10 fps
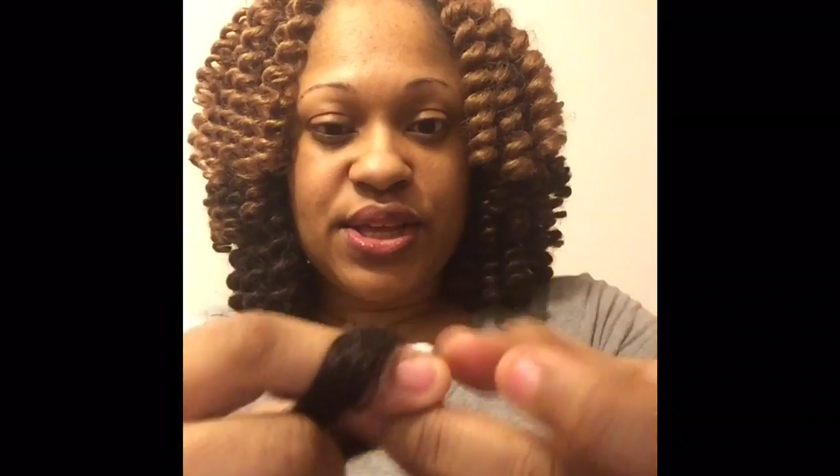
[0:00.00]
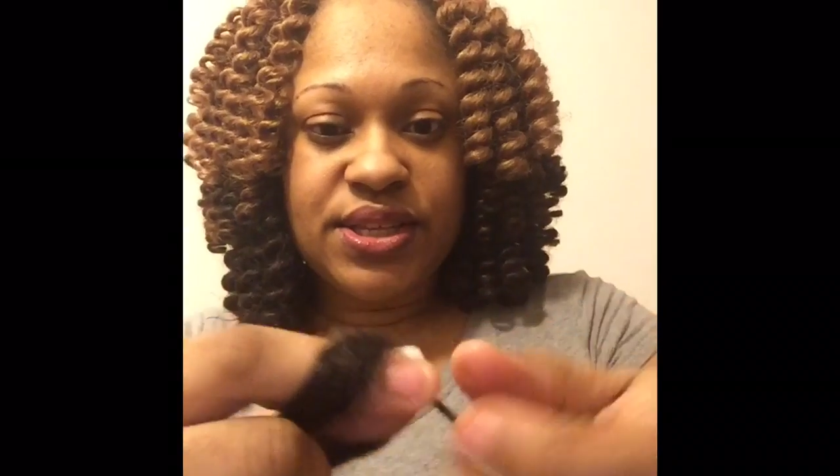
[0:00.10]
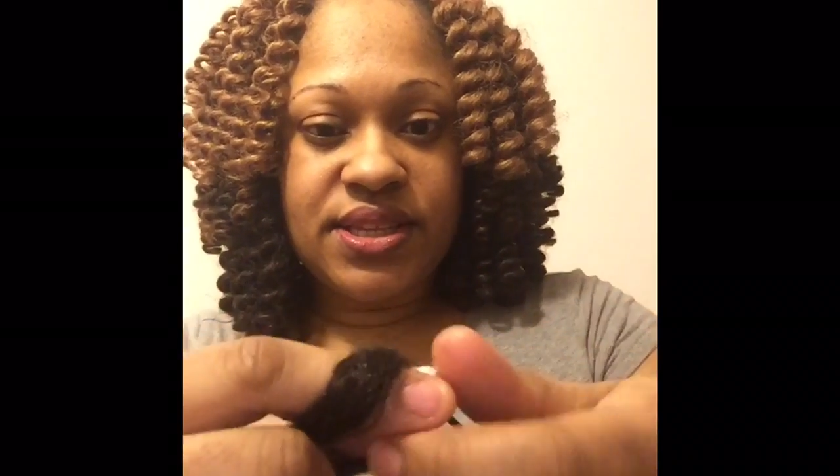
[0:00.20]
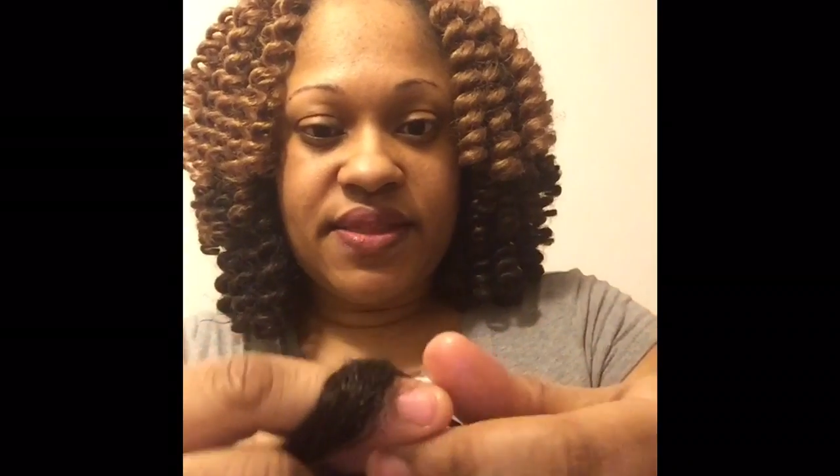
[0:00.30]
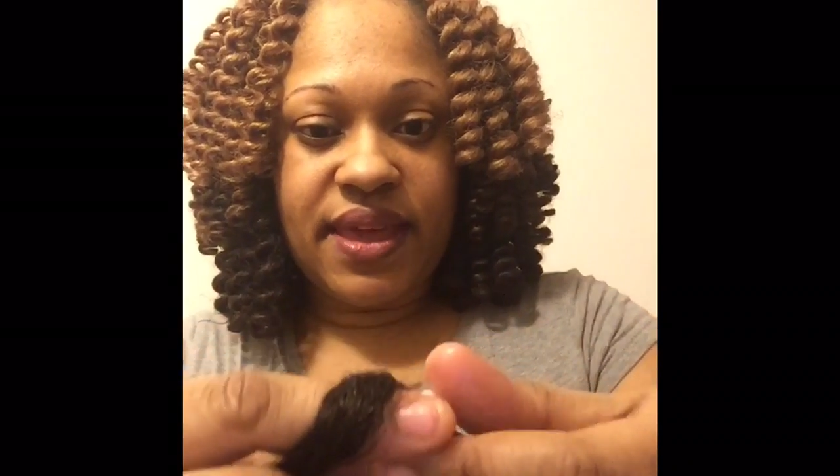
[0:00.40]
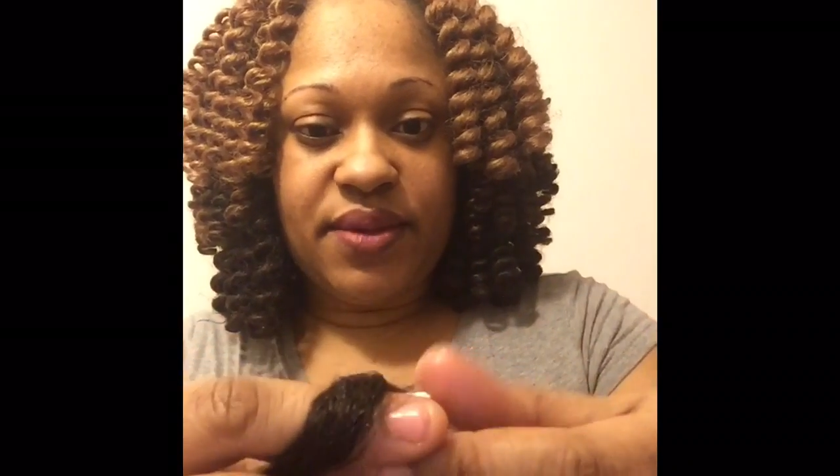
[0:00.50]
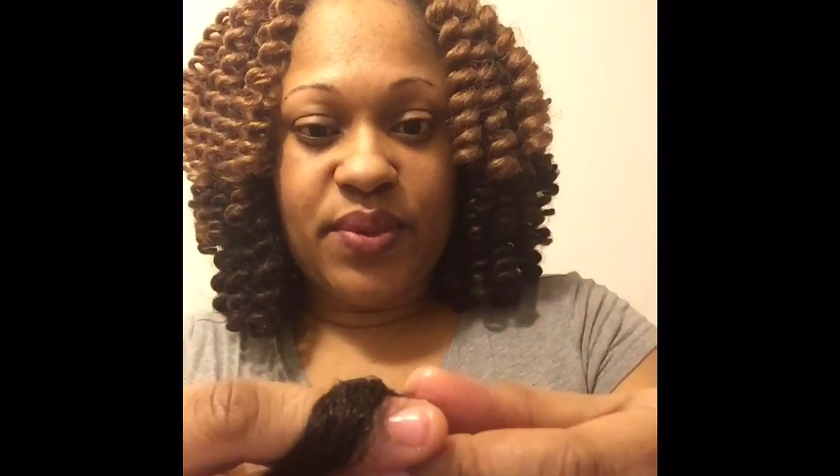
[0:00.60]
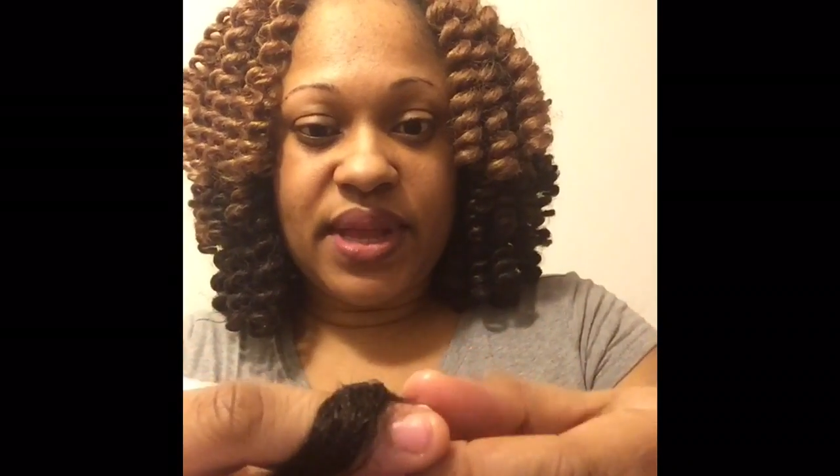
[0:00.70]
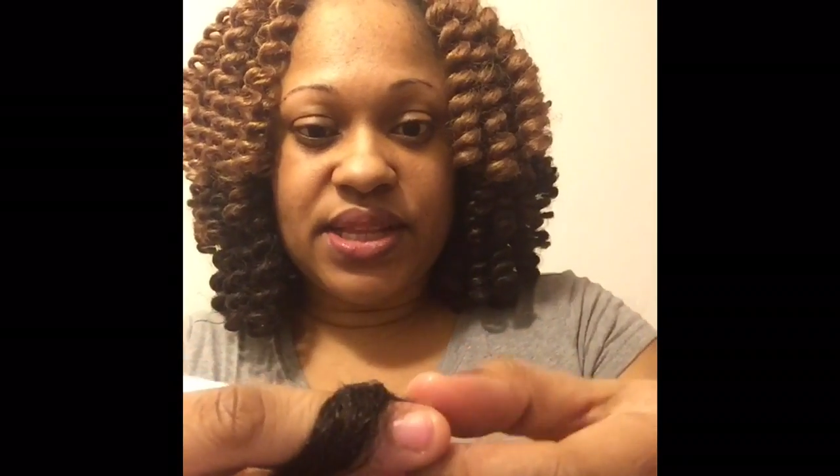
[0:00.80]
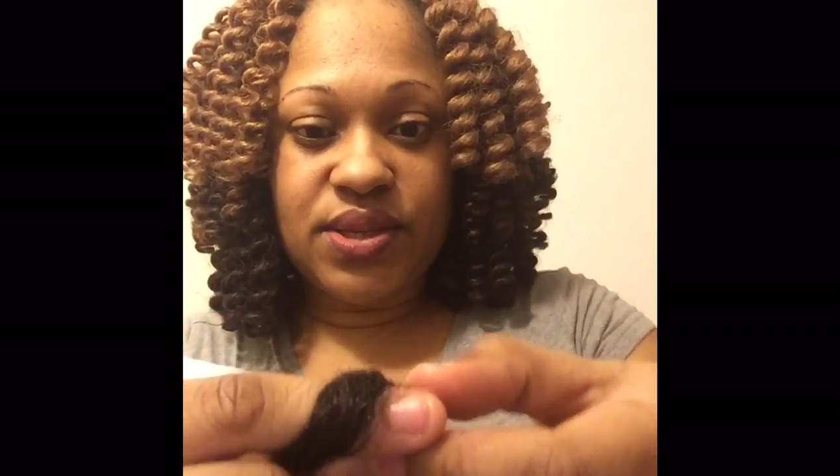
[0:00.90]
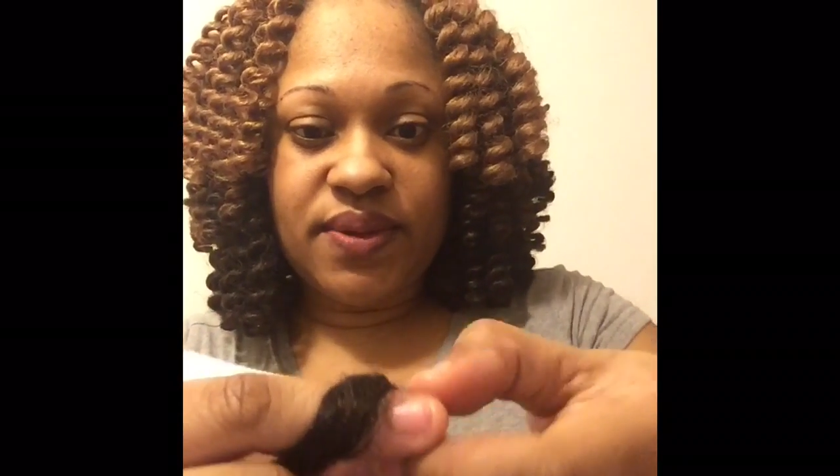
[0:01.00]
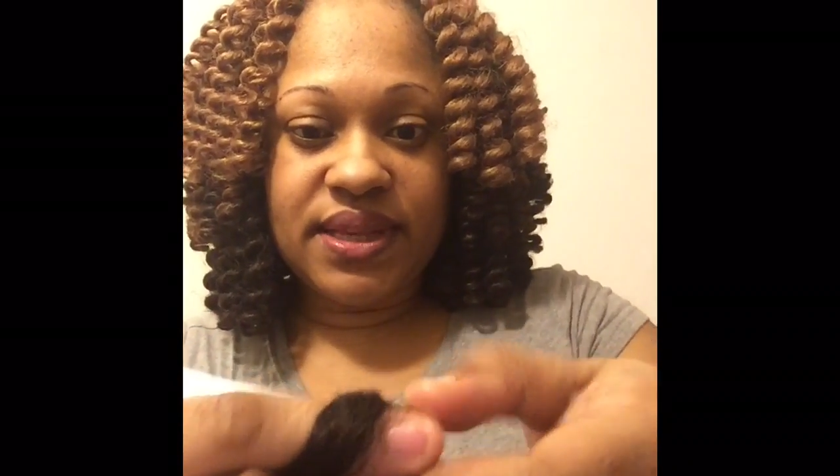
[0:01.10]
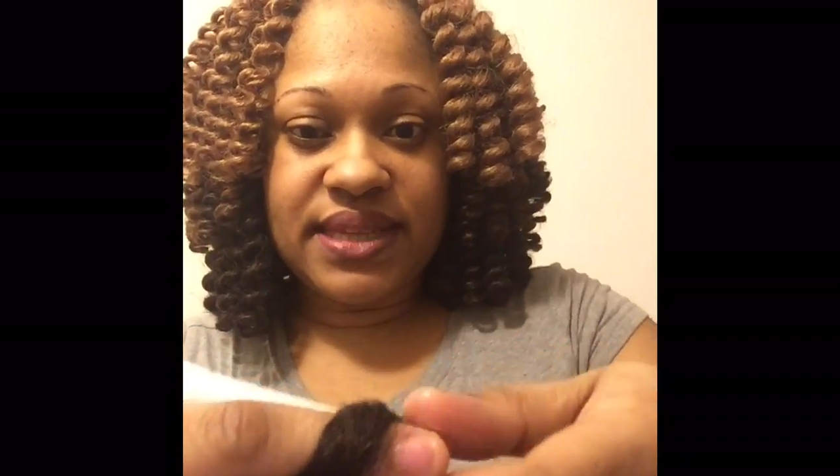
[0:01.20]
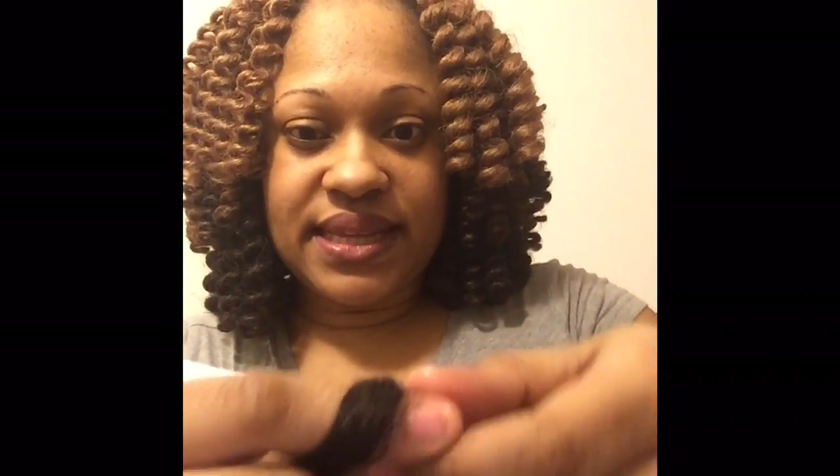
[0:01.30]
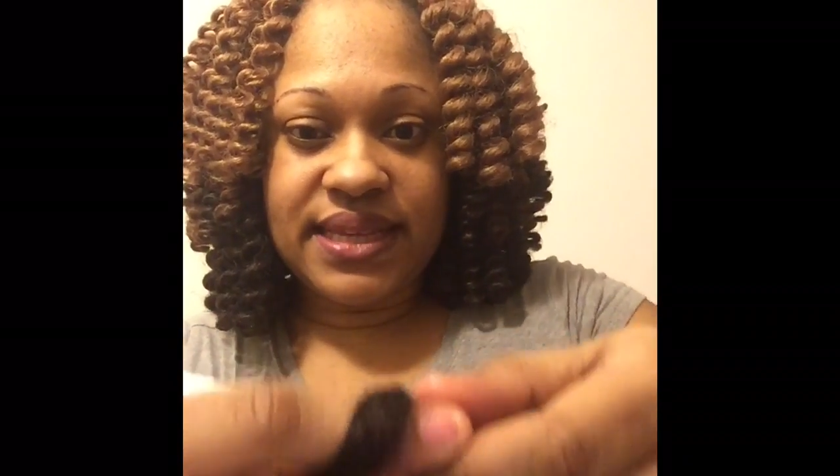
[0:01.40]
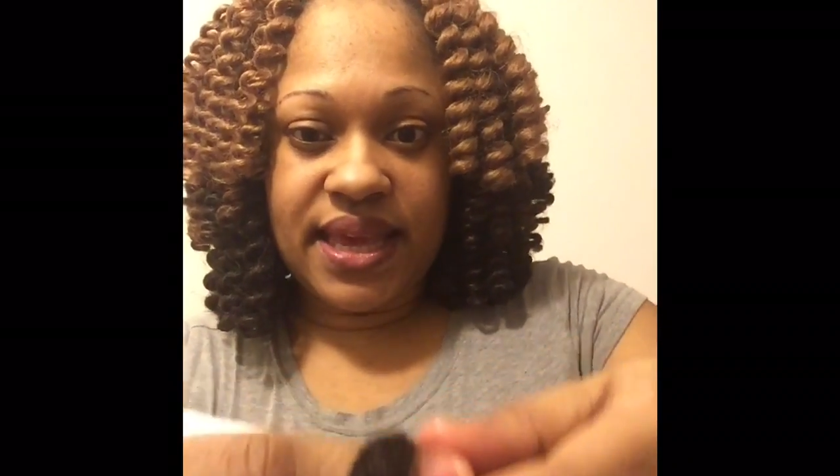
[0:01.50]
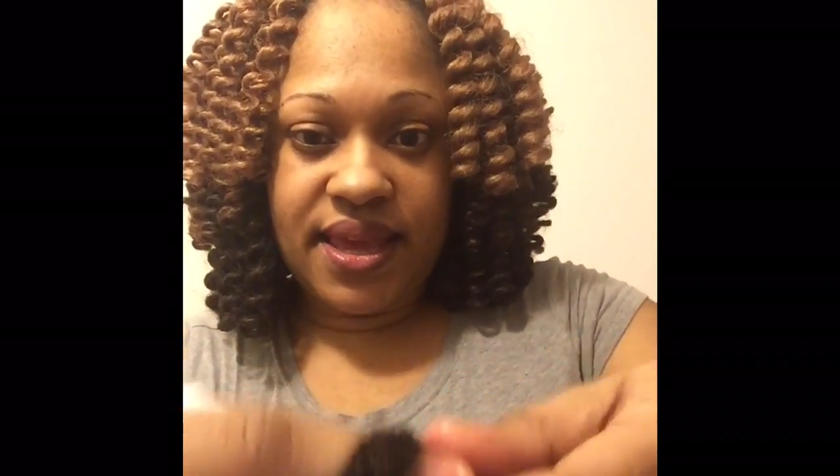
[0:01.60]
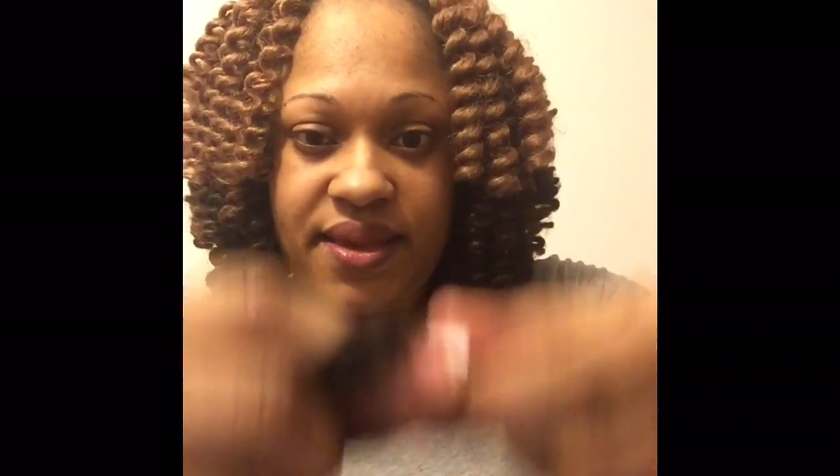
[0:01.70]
So then what I do is I take